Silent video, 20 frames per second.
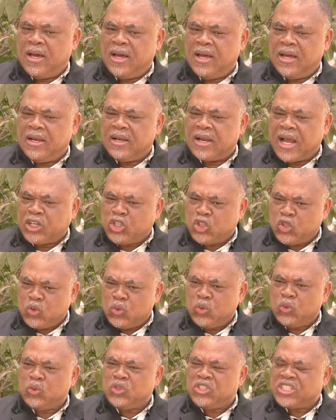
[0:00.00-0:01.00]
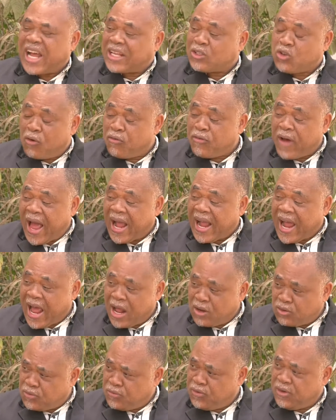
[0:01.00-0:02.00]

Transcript: a national chart of account